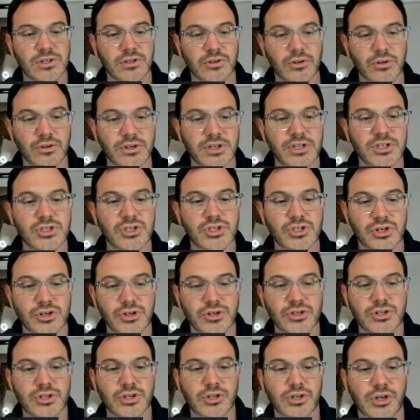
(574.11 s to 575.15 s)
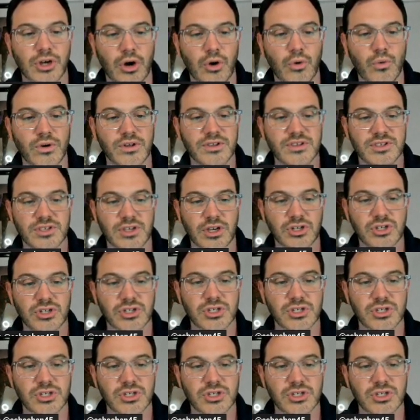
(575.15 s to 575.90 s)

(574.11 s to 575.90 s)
little concerned to go with, such